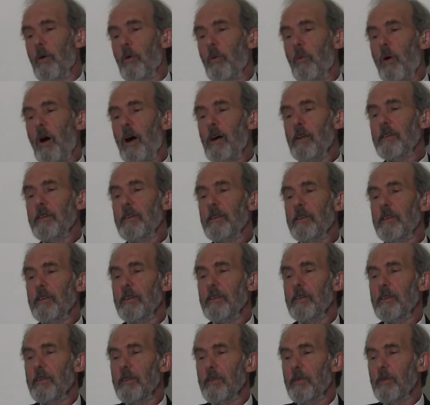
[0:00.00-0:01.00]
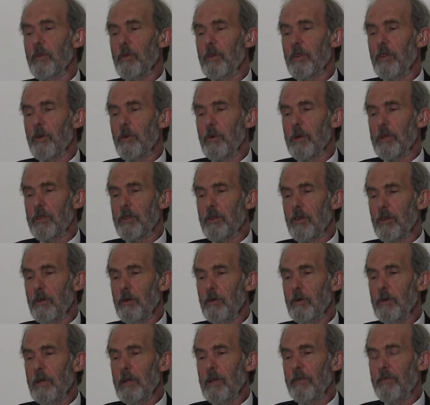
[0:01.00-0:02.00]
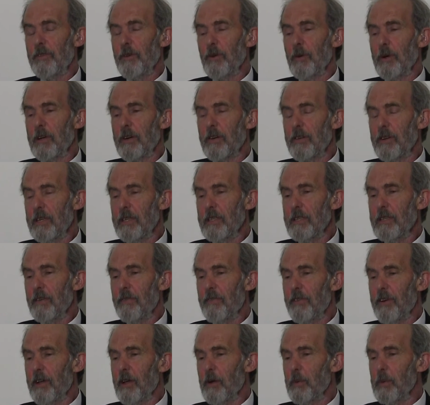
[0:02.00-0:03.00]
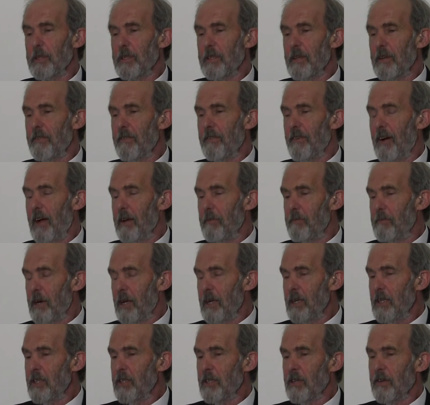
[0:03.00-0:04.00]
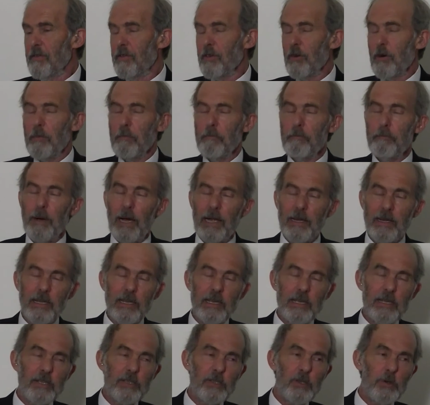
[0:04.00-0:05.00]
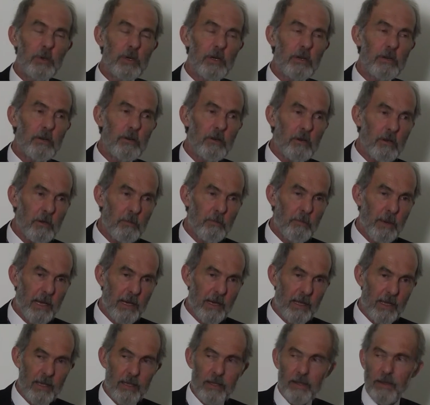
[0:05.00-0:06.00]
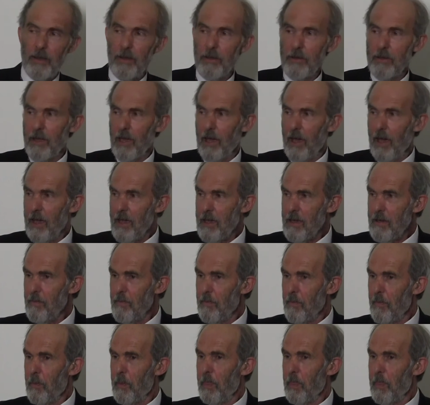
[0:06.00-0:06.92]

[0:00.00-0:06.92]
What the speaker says: What you would do if you increase the frequency of vibration of your bunny is you would cook bunny. Okay?